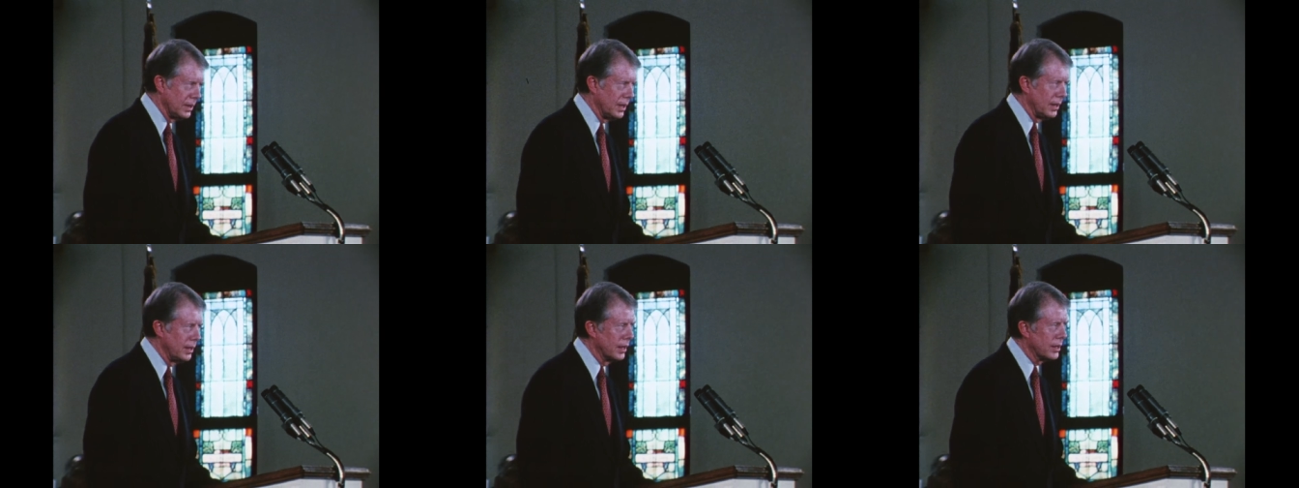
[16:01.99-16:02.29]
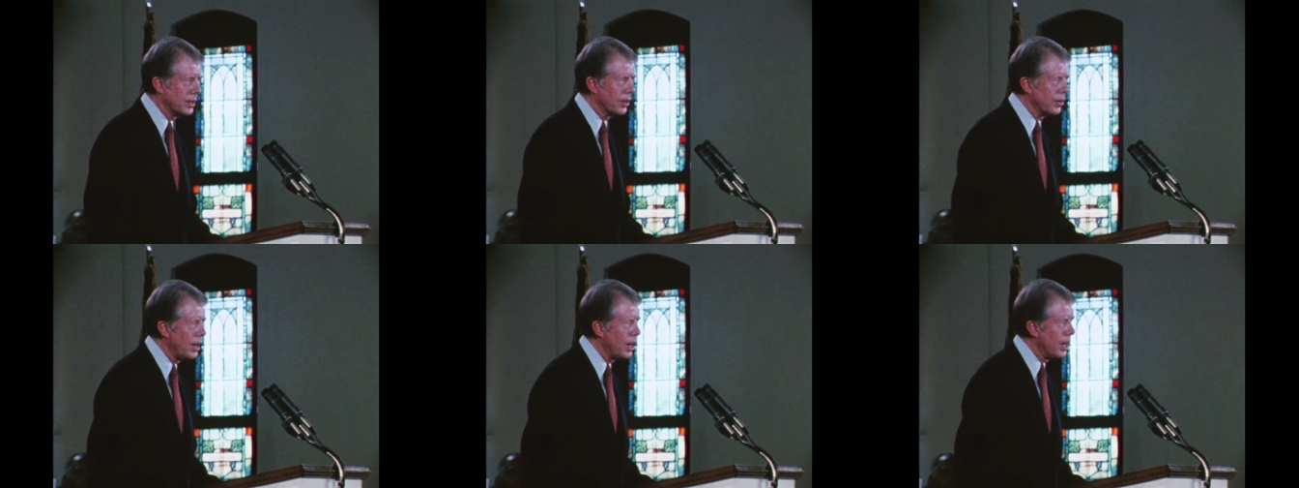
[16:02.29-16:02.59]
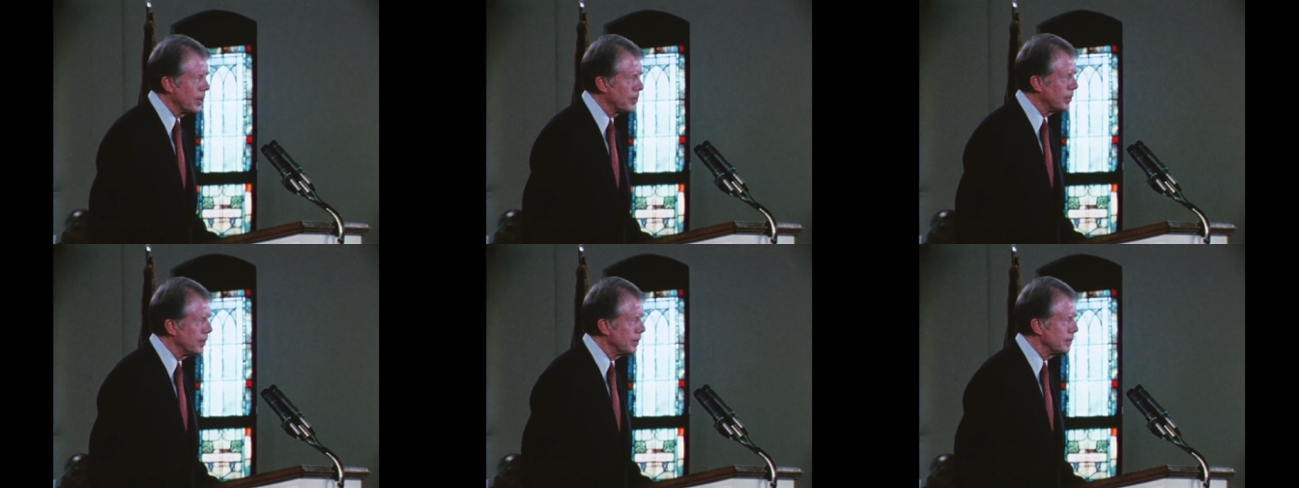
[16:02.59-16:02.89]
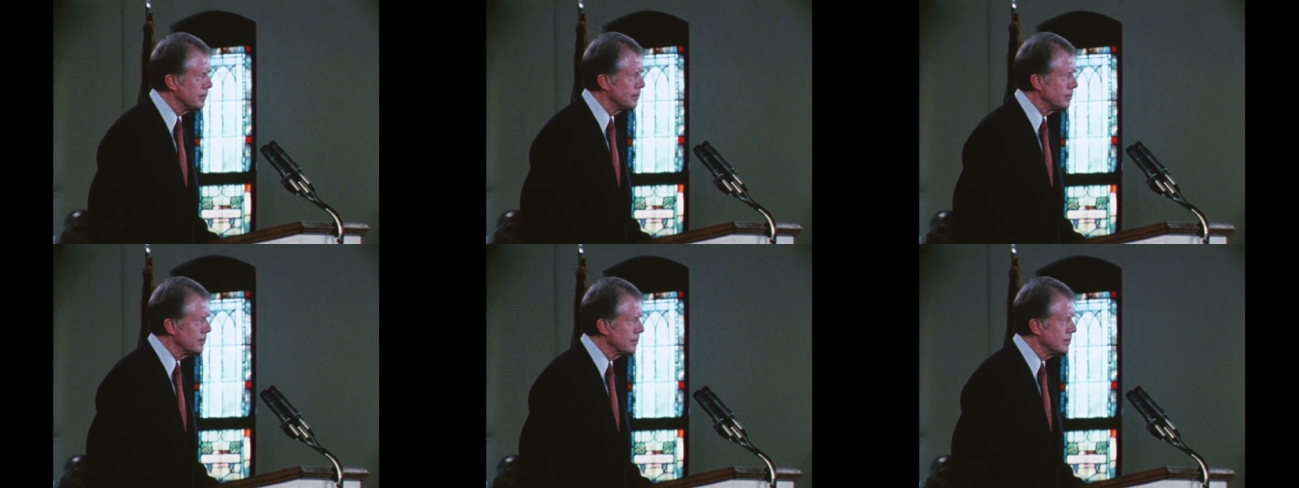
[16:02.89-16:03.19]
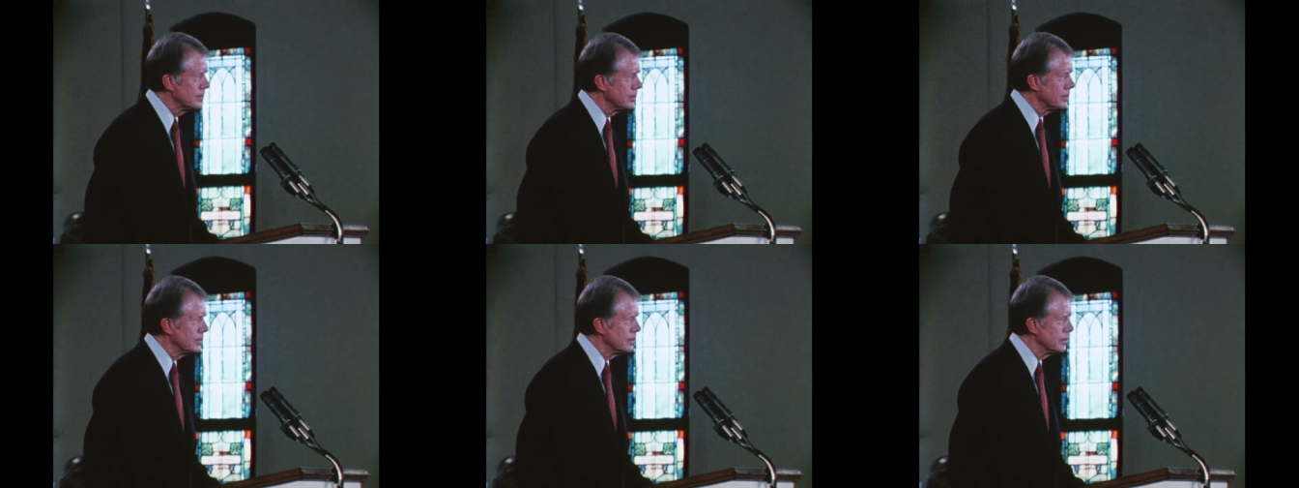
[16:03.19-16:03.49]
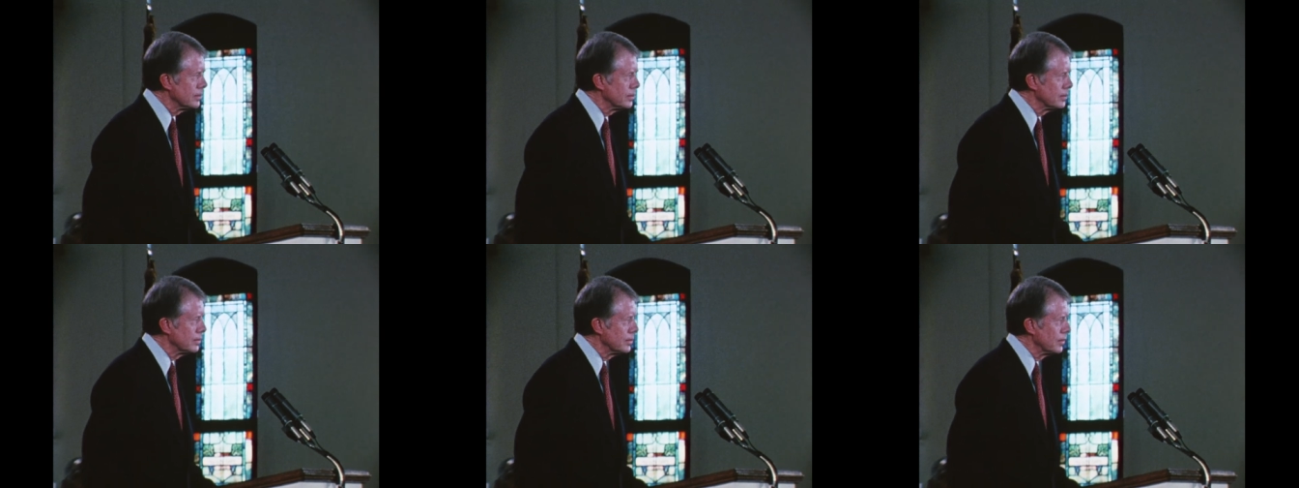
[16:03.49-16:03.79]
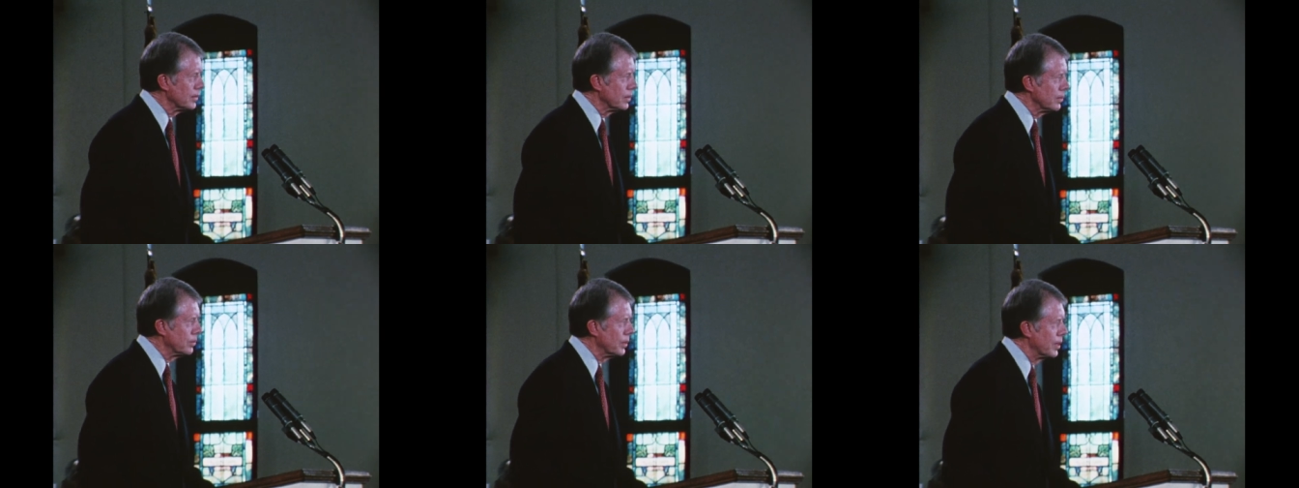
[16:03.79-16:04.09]
In Nicaragua,
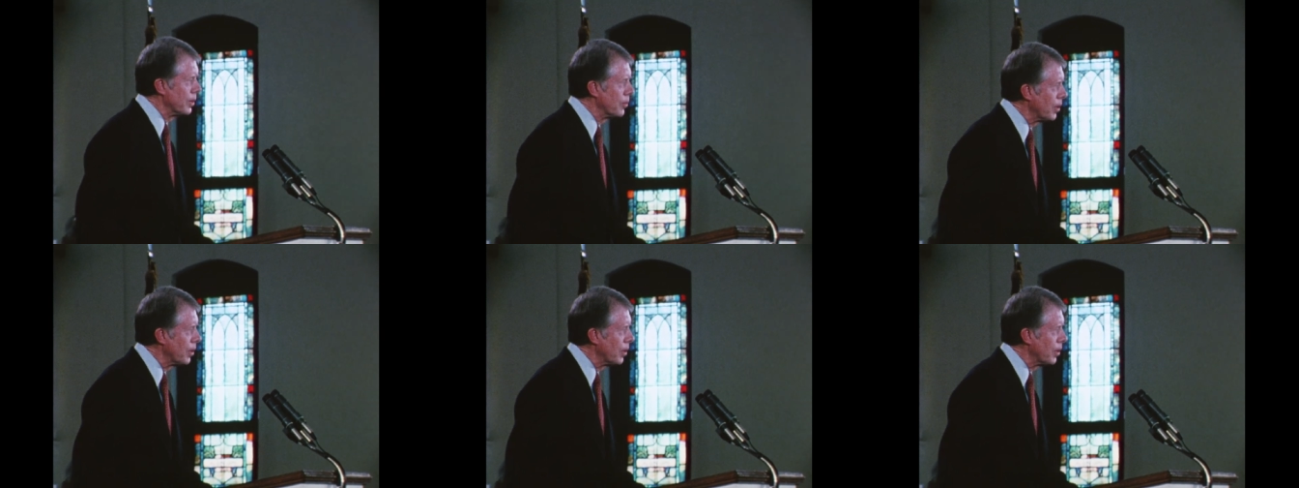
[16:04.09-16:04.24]
we